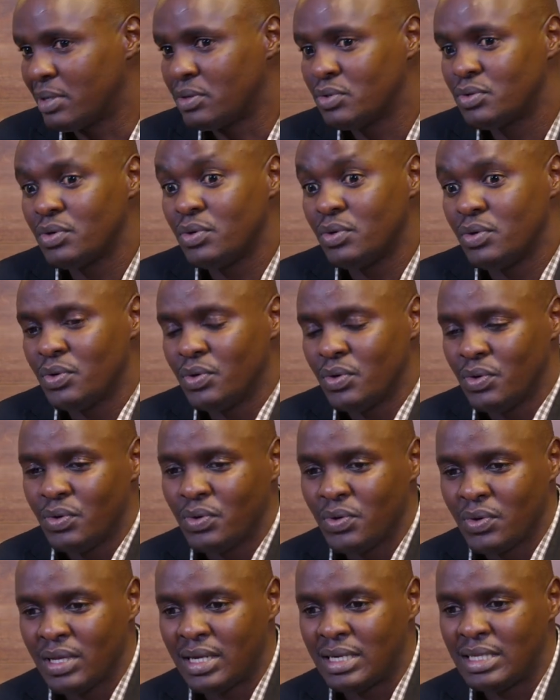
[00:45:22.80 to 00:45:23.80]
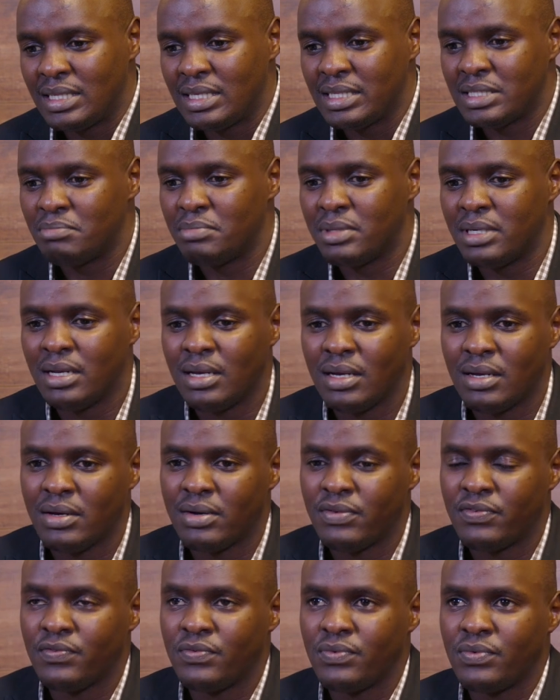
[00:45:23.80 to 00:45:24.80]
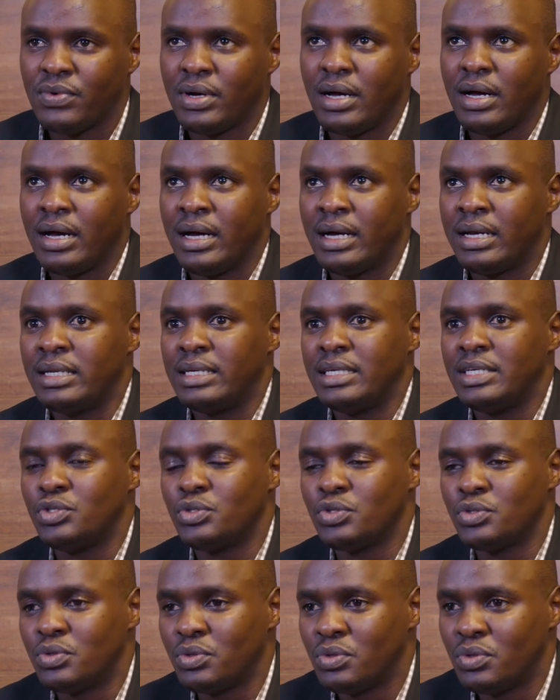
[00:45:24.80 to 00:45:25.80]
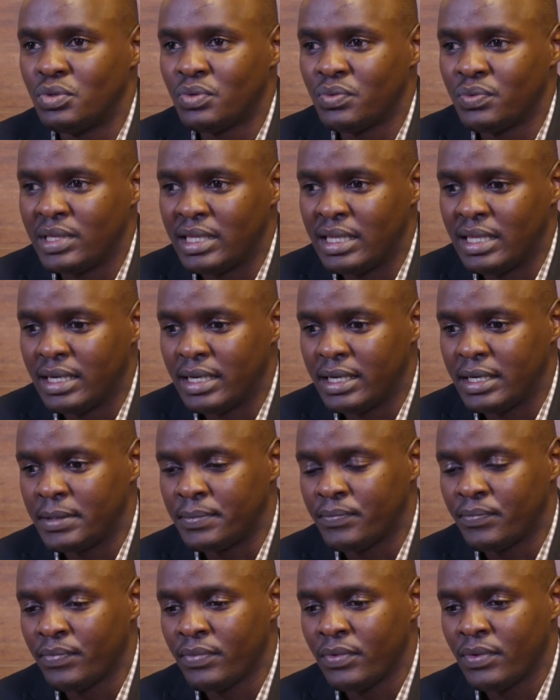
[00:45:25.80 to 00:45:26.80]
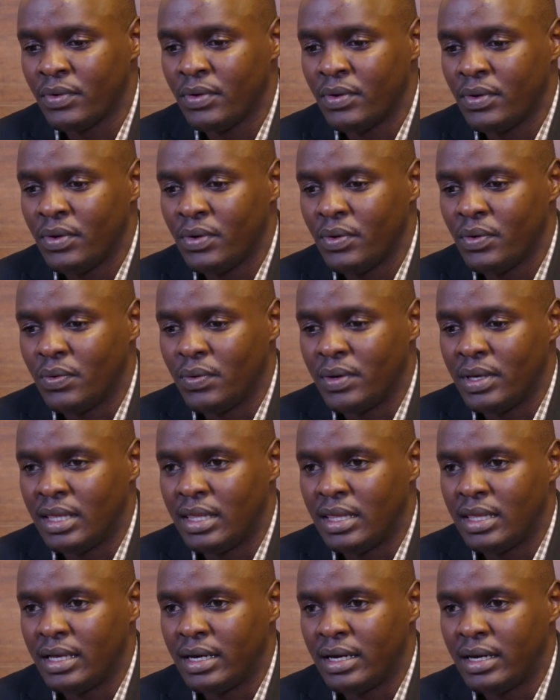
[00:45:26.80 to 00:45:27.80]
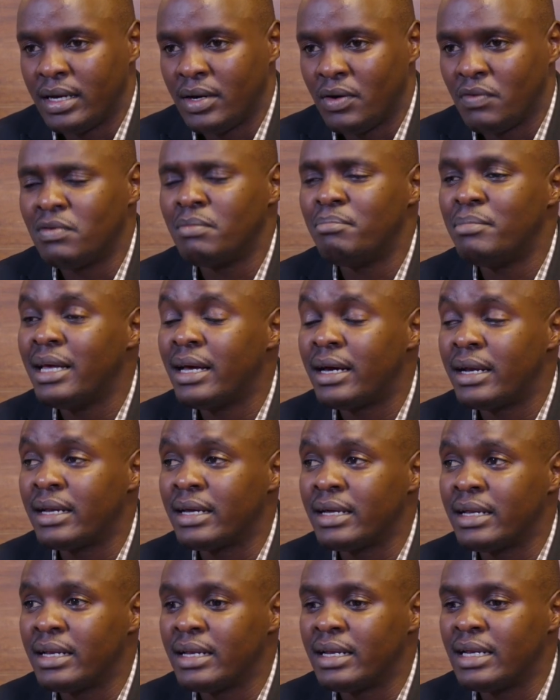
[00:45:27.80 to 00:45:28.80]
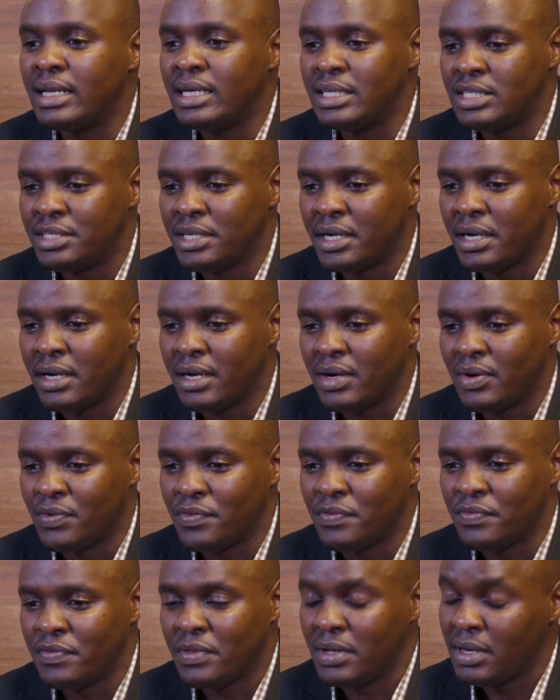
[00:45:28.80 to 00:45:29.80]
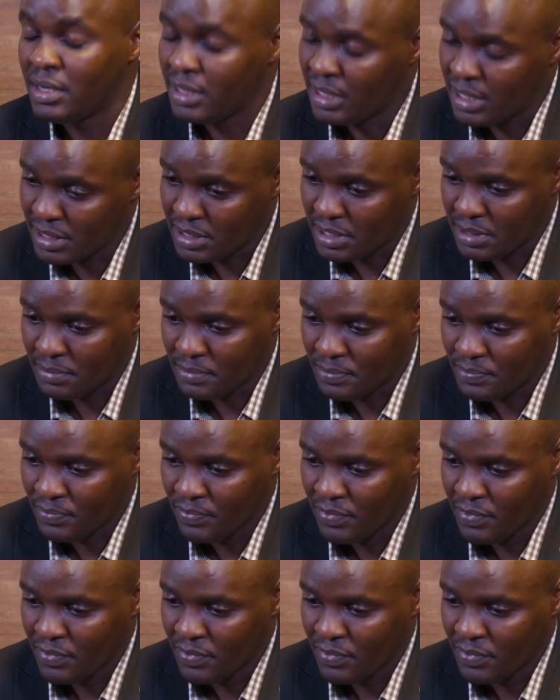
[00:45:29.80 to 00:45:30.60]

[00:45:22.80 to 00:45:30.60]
But also, you know that this bill had issues to do with overbearing nature of the leadership